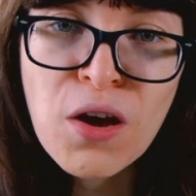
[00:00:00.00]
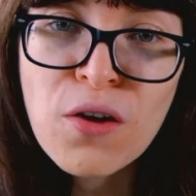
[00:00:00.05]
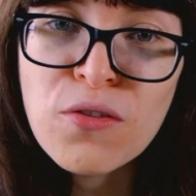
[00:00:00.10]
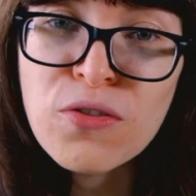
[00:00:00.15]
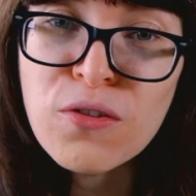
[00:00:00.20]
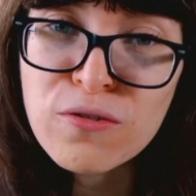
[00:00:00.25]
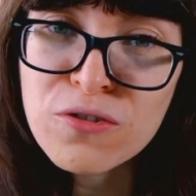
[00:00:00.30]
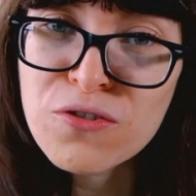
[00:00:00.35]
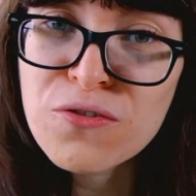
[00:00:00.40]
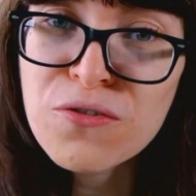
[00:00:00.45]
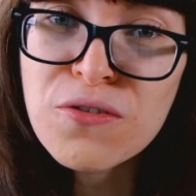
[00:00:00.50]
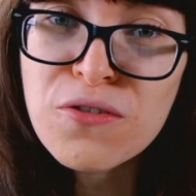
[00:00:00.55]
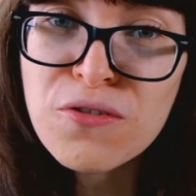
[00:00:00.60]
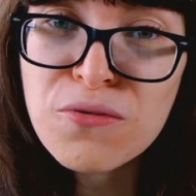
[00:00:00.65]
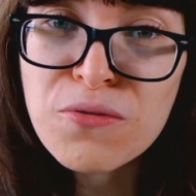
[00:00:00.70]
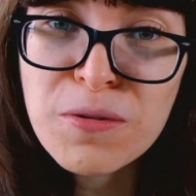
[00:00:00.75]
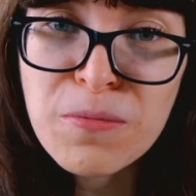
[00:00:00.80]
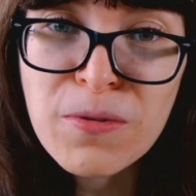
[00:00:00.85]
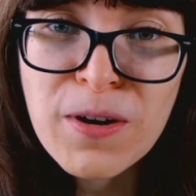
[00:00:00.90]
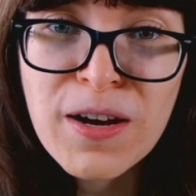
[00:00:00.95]
those are the
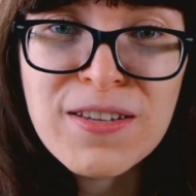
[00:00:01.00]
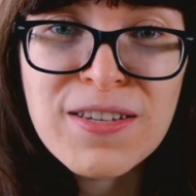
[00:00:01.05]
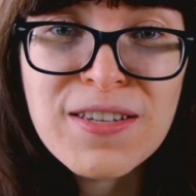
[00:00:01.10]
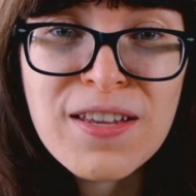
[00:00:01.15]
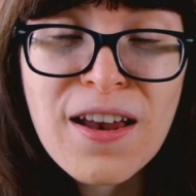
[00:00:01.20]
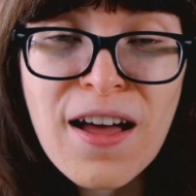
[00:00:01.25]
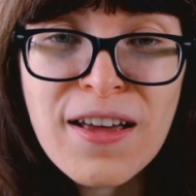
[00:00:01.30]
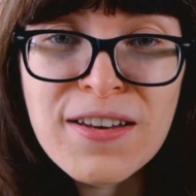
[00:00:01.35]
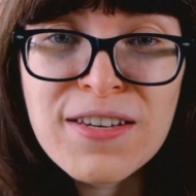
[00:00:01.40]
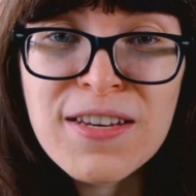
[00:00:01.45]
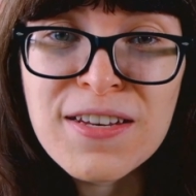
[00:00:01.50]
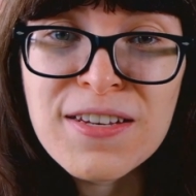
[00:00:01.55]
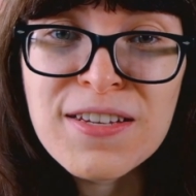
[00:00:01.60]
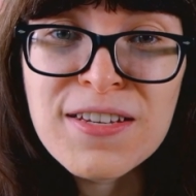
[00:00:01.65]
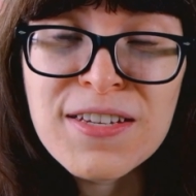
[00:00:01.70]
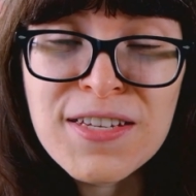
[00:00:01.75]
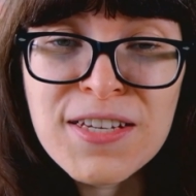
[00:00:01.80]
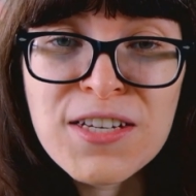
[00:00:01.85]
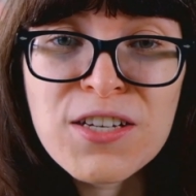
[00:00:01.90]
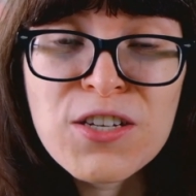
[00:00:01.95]
3 brands that I tend
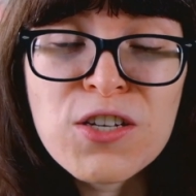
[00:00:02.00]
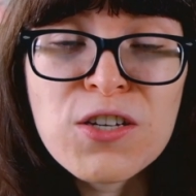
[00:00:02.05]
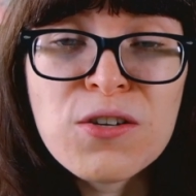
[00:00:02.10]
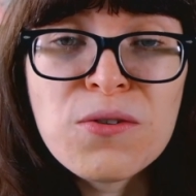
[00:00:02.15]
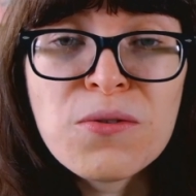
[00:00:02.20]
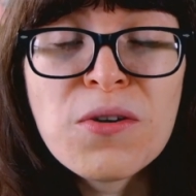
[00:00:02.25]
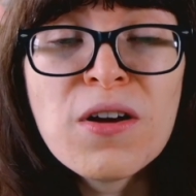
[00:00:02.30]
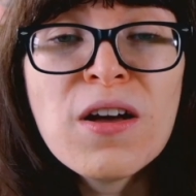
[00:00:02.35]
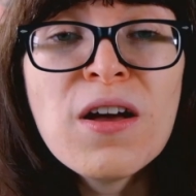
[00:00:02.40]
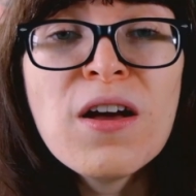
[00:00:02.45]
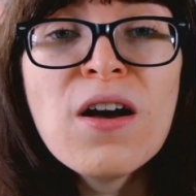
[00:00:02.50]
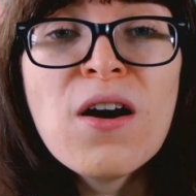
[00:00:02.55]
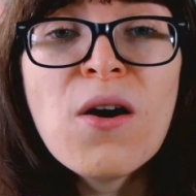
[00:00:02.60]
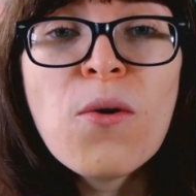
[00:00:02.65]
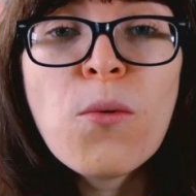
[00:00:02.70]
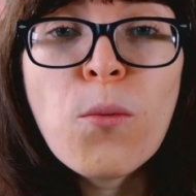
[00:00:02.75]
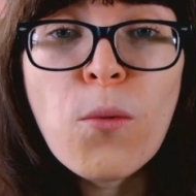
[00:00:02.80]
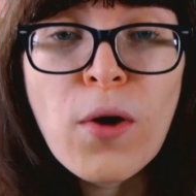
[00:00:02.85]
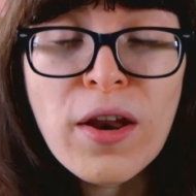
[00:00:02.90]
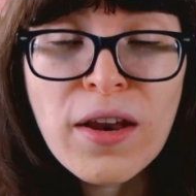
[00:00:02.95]
to stick to
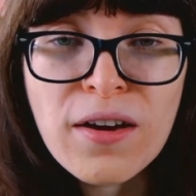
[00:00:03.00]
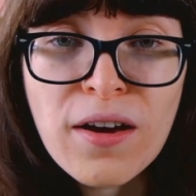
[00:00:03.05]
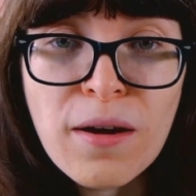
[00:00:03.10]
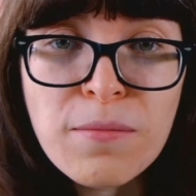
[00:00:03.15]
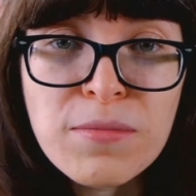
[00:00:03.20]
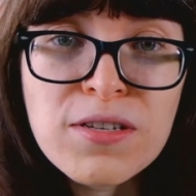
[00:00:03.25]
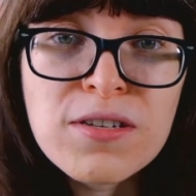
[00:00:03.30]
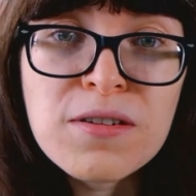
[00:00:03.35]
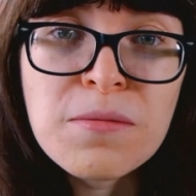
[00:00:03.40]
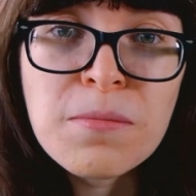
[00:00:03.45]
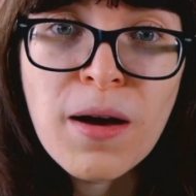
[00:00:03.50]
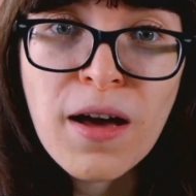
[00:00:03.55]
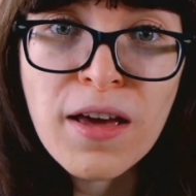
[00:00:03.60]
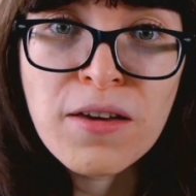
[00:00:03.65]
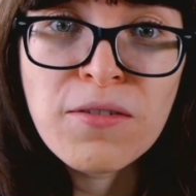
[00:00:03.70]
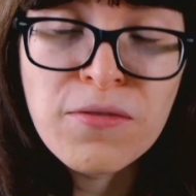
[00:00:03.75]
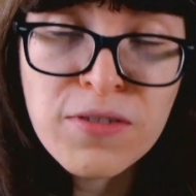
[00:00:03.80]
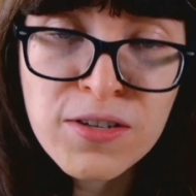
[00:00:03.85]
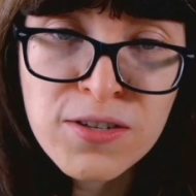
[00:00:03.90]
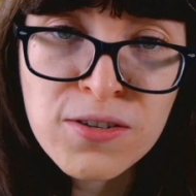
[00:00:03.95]
when it comes to
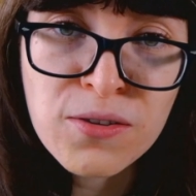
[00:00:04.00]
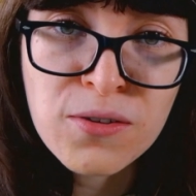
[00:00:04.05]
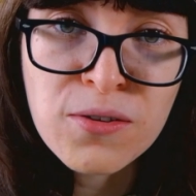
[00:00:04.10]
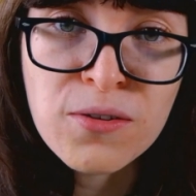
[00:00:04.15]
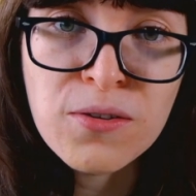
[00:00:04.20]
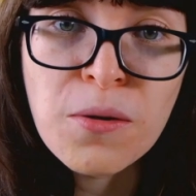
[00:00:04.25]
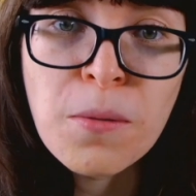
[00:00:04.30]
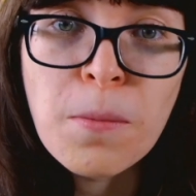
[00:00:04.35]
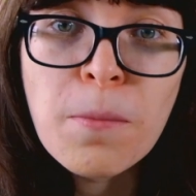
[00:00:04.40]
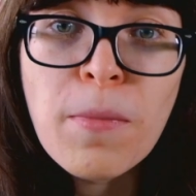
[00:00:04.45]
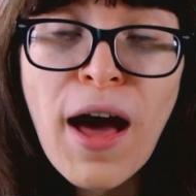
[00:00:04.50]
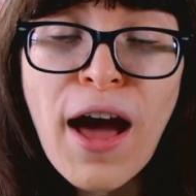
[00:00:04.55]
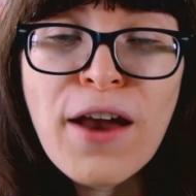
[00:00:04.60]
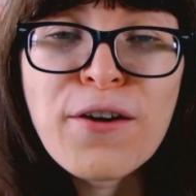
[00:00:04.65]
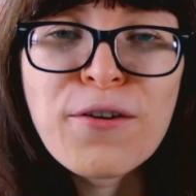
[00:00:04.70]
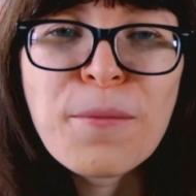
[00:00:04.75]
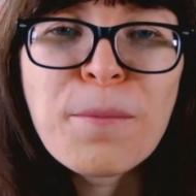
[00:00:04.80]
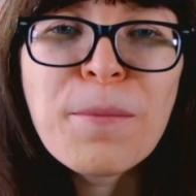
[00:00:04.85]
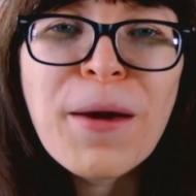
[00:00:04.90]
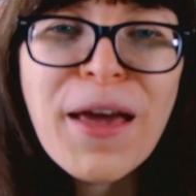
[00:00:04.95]
buying physical
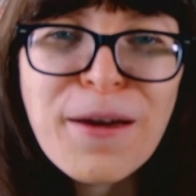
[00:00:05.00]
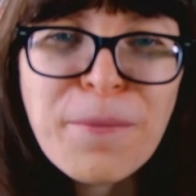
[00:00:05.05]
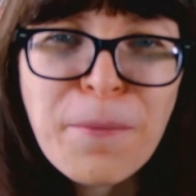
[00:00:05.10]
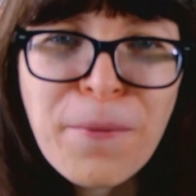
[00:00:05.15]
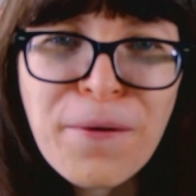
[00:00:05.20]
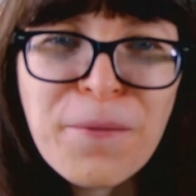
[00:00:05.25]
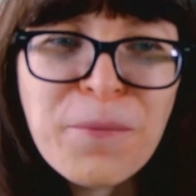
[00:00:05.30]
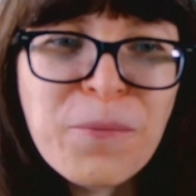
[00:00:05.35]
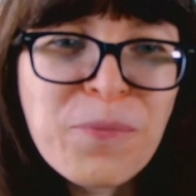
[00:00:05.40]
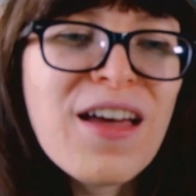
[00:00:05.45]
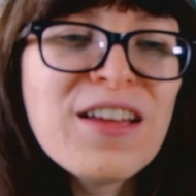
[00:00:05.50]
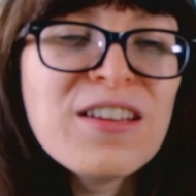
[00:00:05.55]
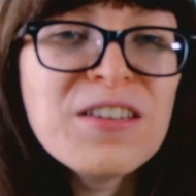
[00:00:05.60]
pattern paper.